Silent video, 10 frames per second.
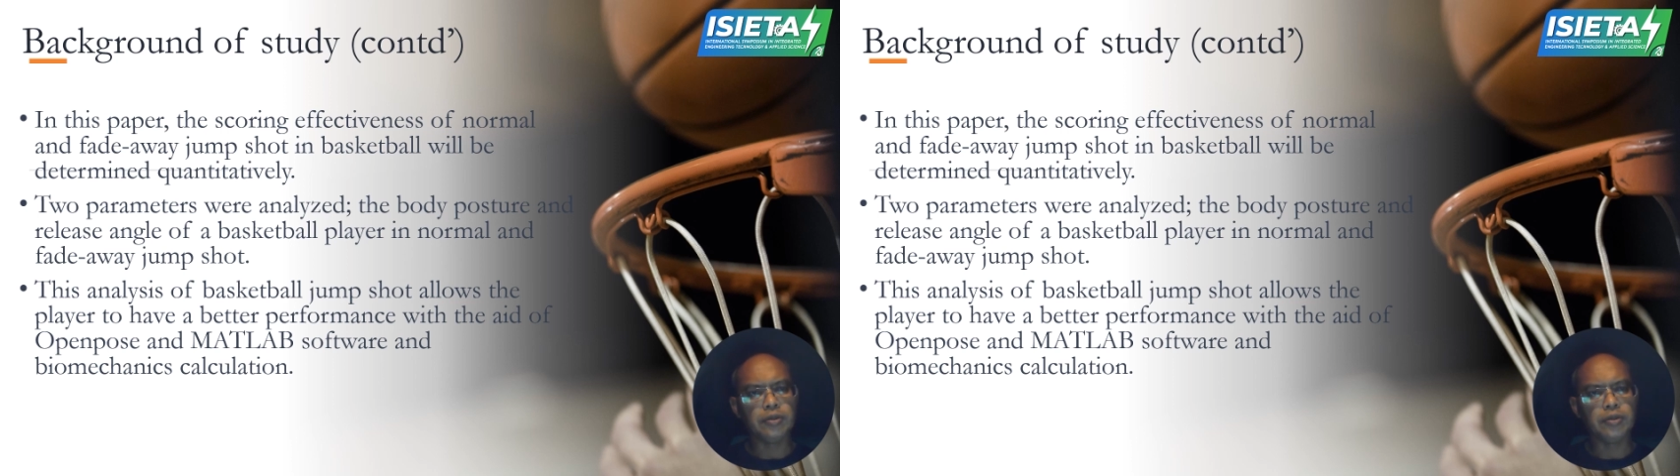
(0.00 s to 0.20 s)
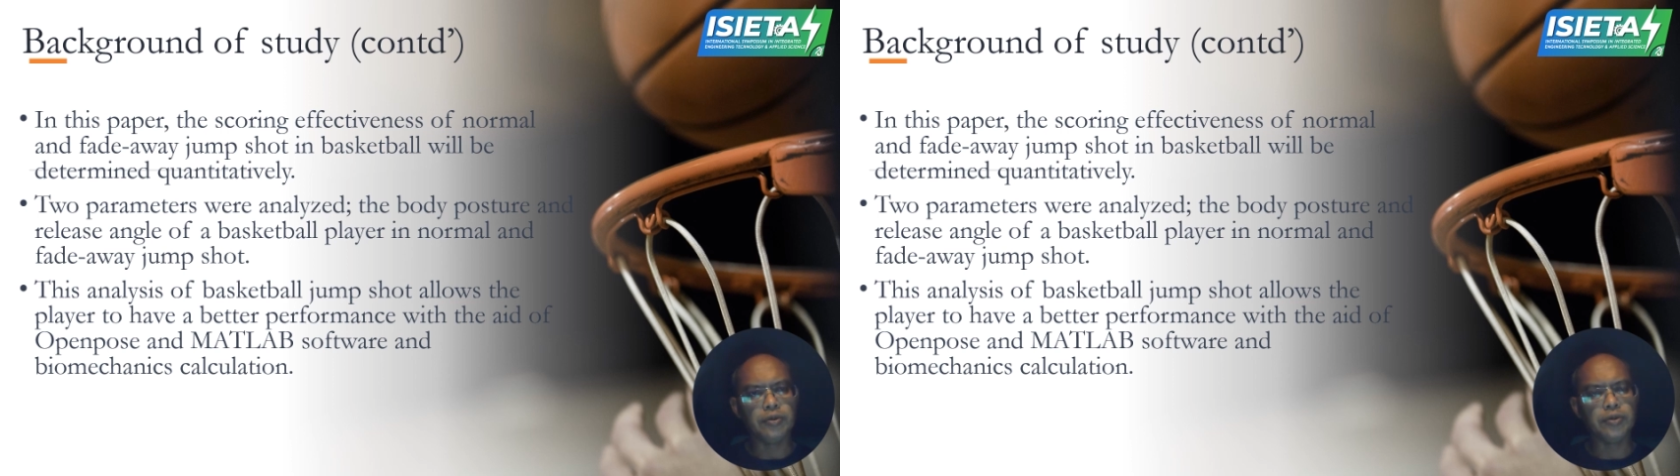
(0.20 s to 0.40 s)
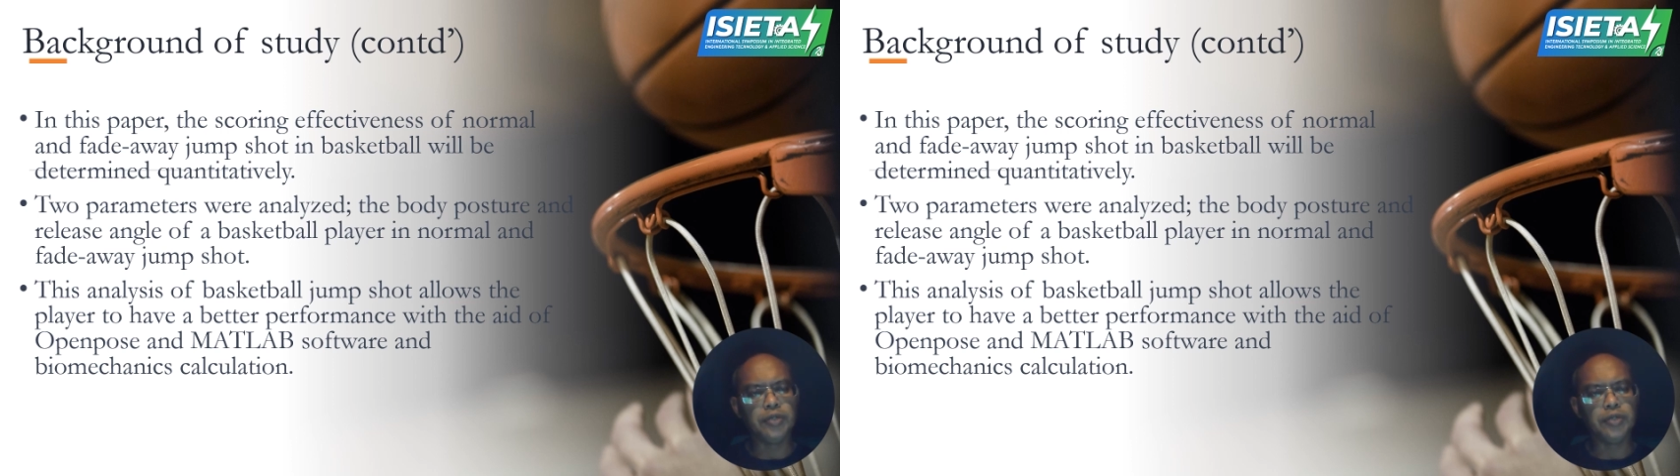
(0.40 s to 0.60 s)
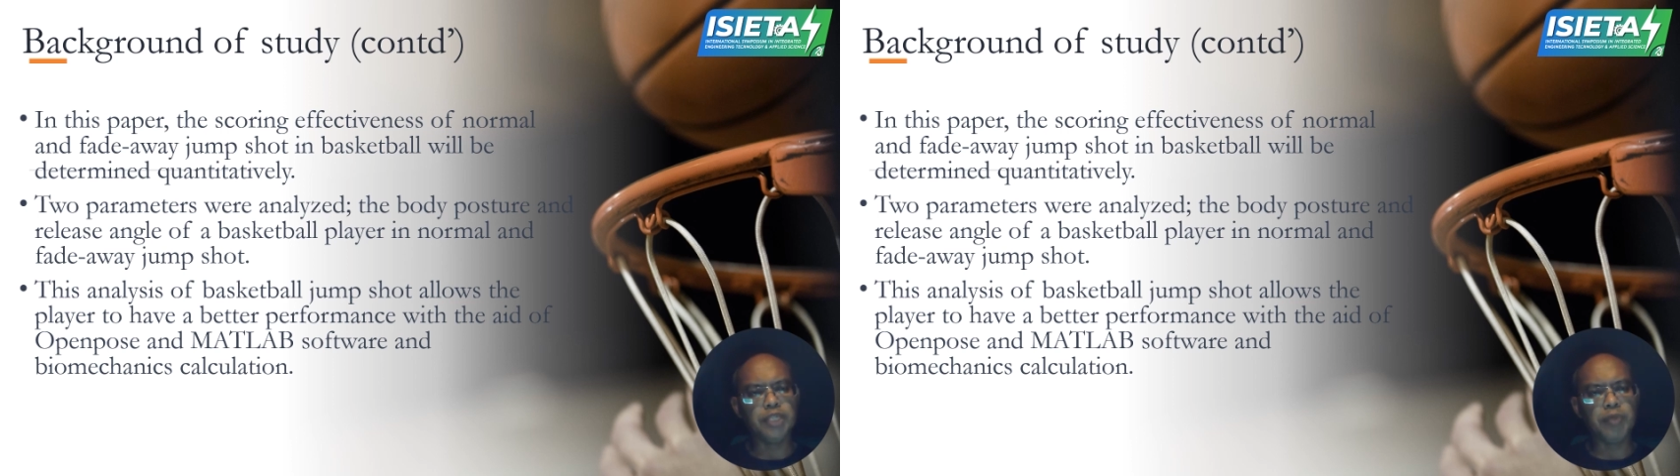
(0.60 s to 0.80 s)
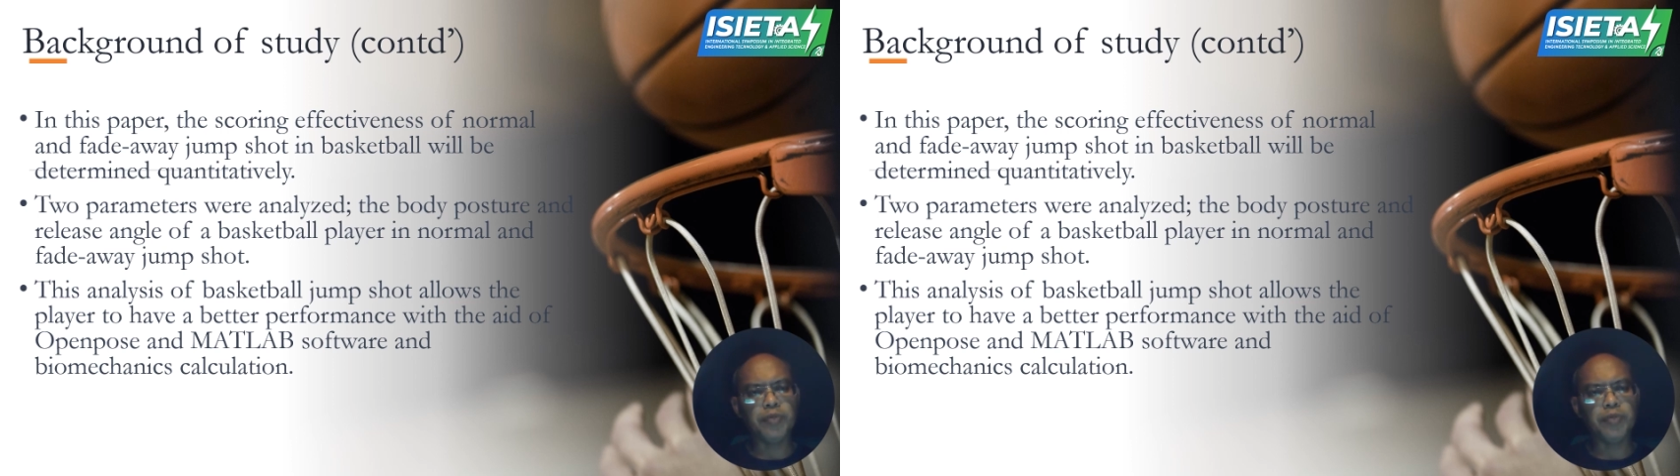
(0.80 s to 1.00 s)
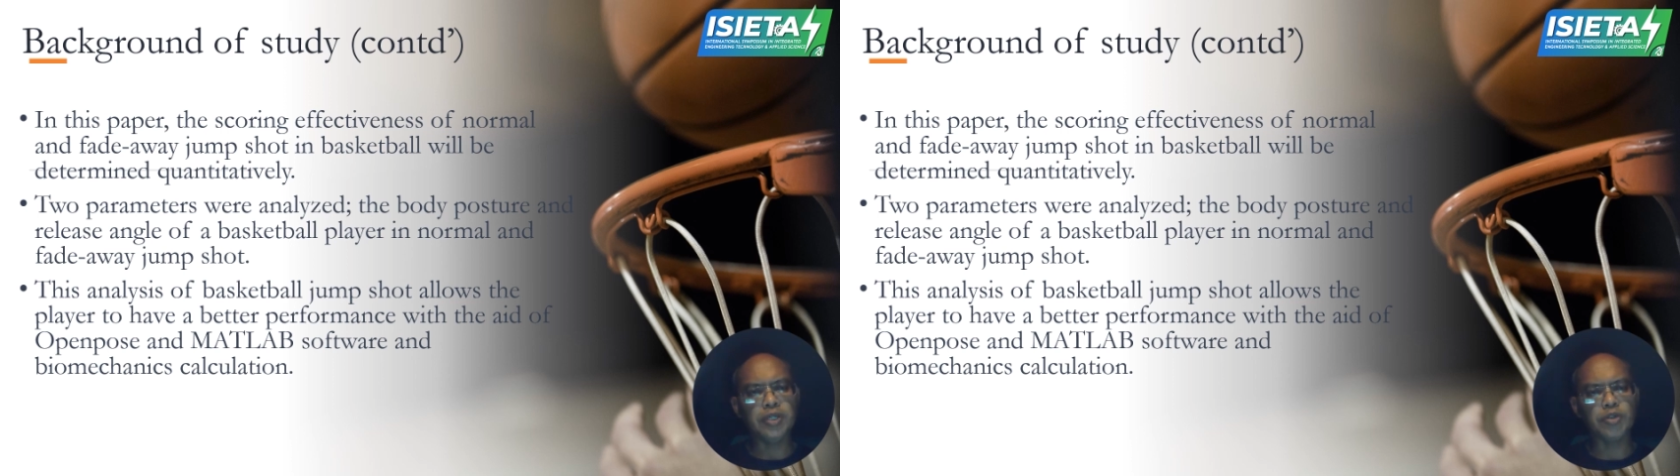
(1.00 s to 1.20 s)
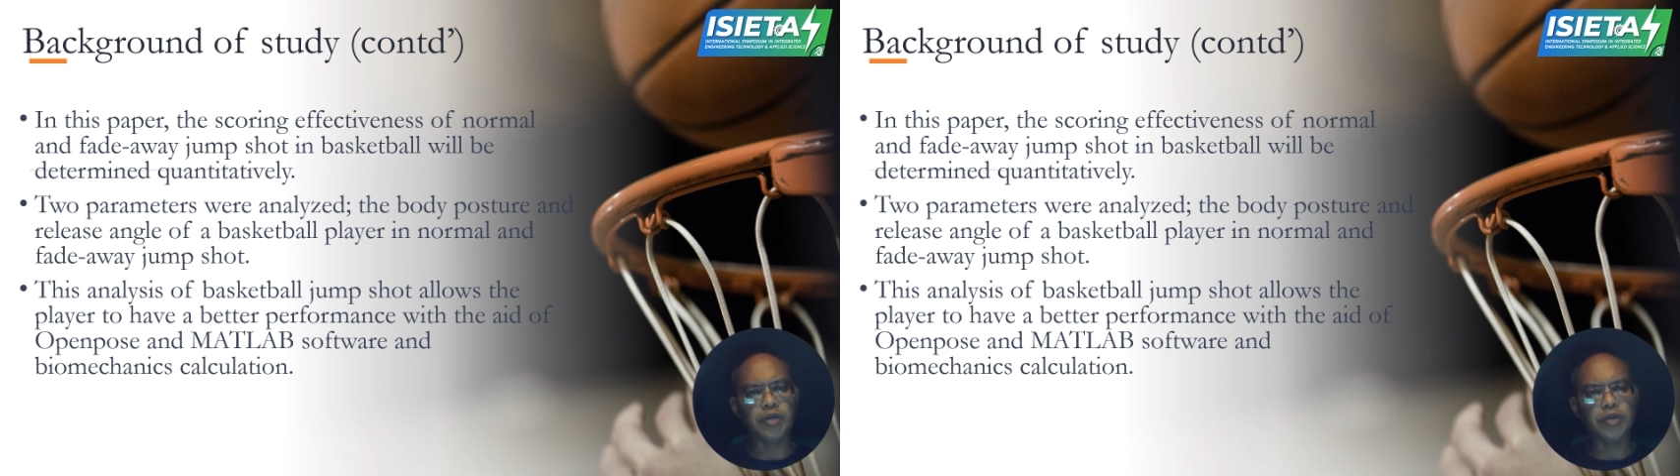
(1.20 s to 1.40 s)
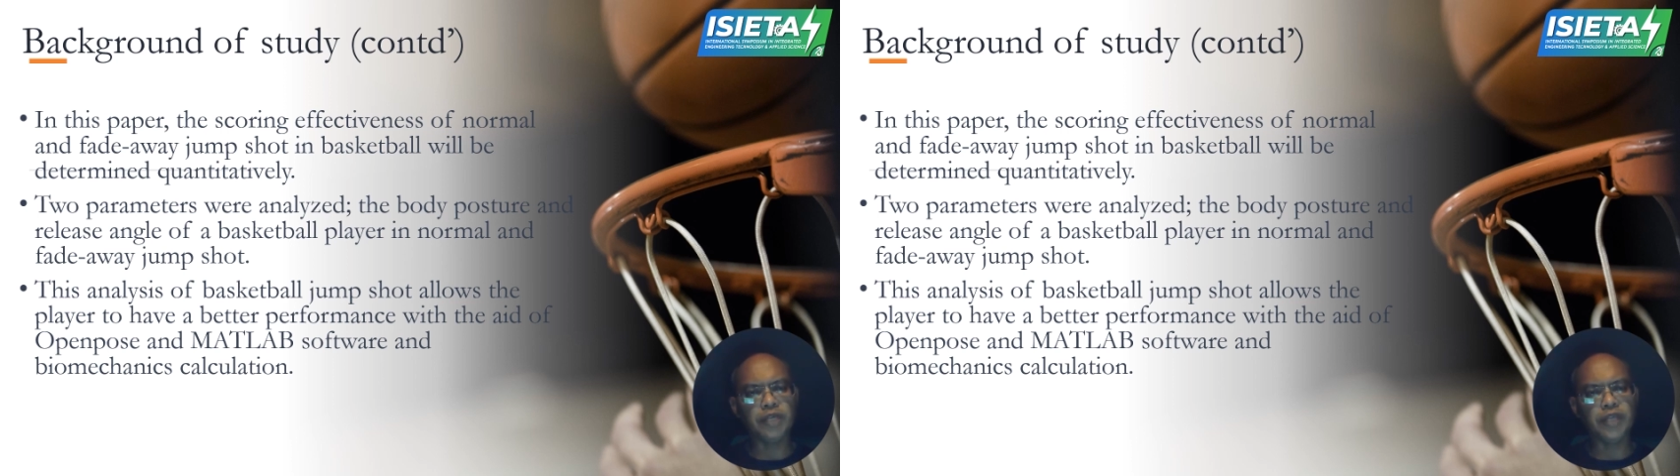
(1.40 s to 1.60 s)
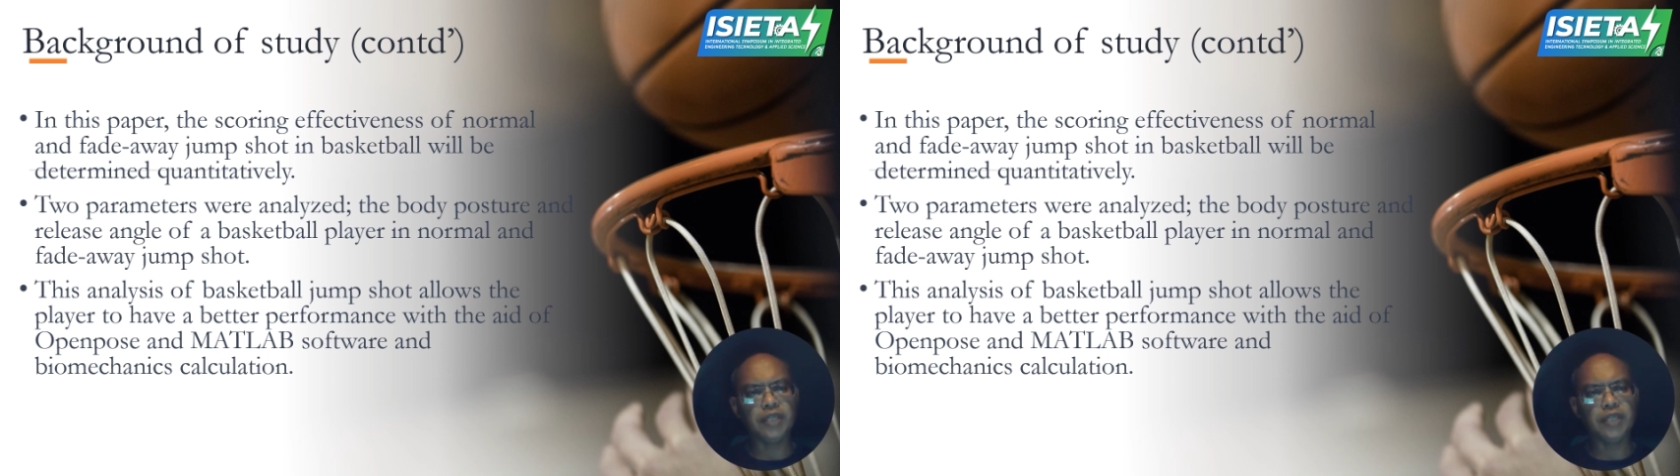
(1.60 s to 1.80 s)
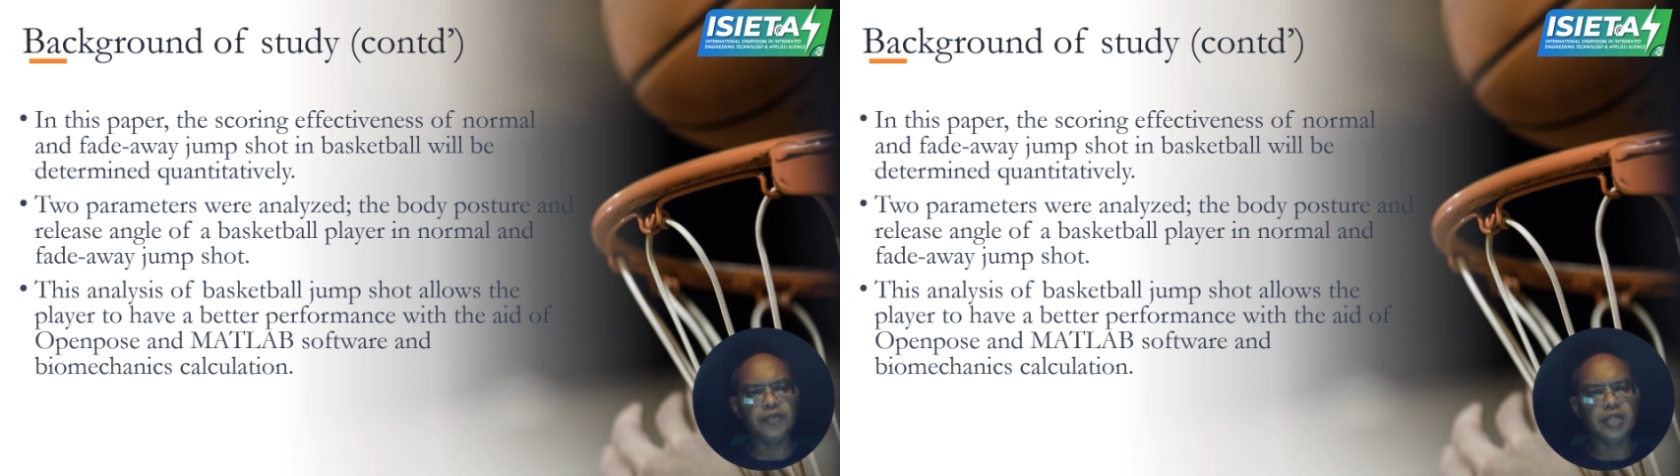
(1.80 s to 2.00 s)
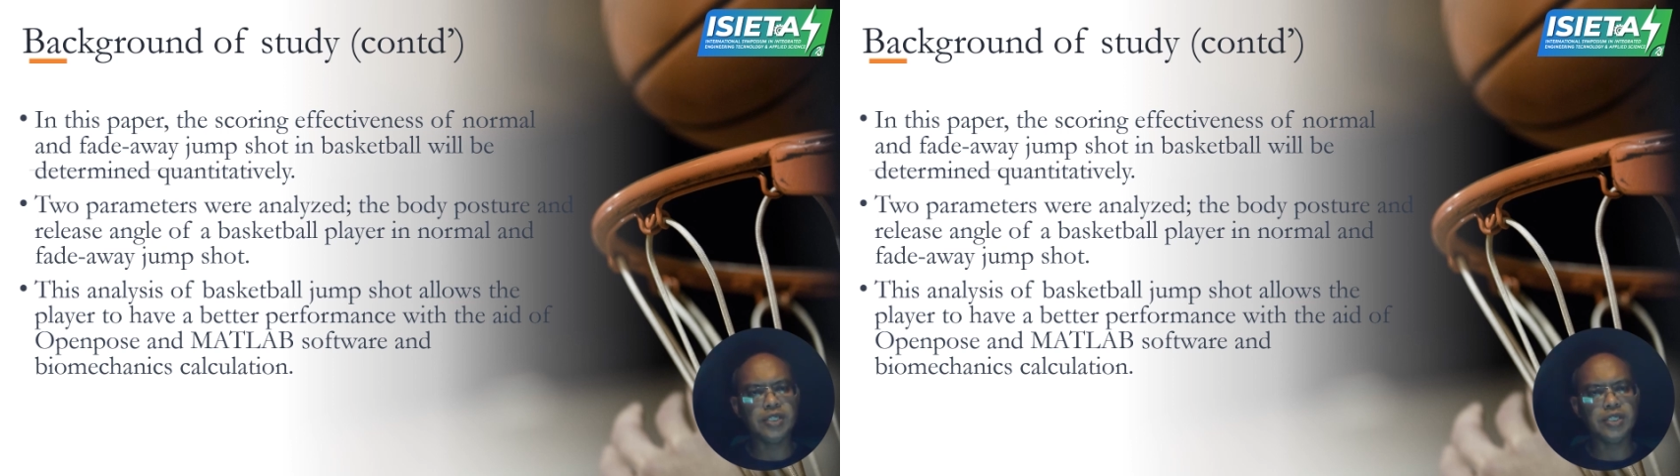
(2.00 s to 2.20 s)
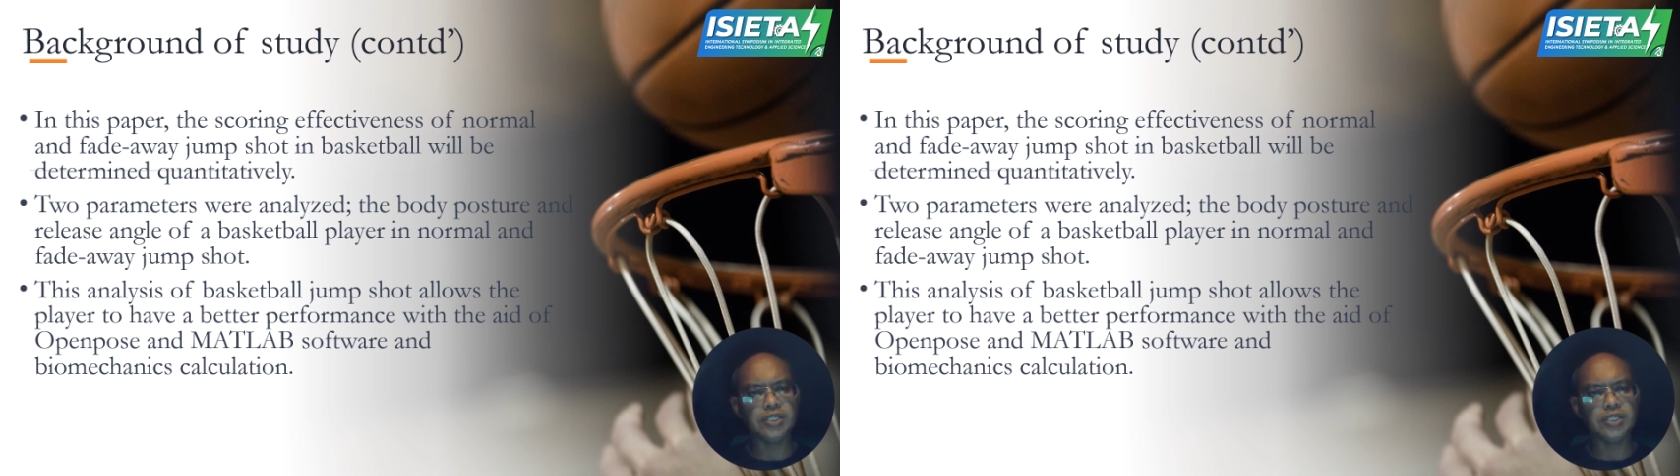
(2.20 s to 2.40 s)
So in this paper, the scoring effectiveness